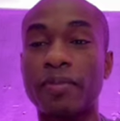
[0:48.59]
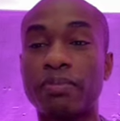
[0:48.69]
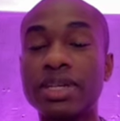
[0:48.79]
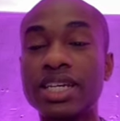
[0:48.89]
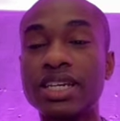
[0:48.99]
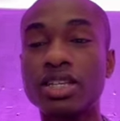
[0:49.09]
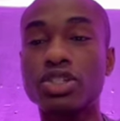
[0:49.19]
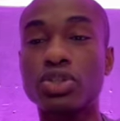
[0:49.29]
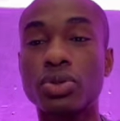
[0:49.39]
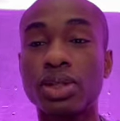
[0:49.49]
me
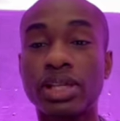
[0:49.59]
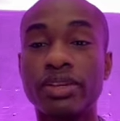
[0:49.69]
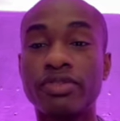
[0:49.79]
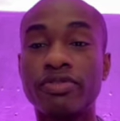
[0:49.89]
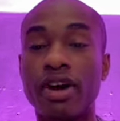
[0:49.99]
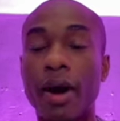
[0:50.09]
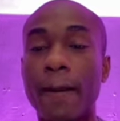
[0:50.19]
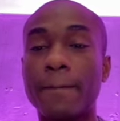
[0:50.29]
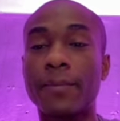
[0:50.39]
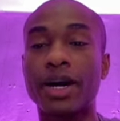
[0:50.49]
to live
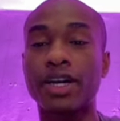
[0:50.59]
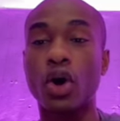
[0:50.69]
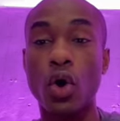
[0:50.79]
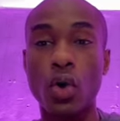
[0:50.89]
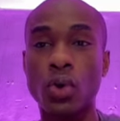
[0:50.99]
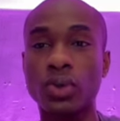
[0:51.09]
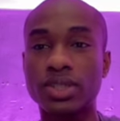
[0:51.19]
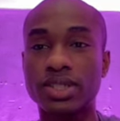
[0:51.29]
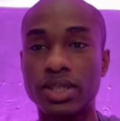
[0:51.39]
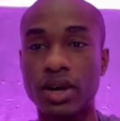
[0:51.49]
my whole
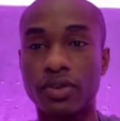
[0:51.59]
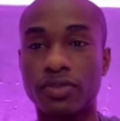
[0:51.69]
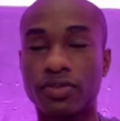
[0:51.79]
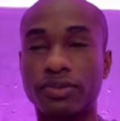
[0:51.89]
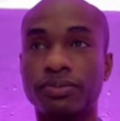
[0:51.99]
self.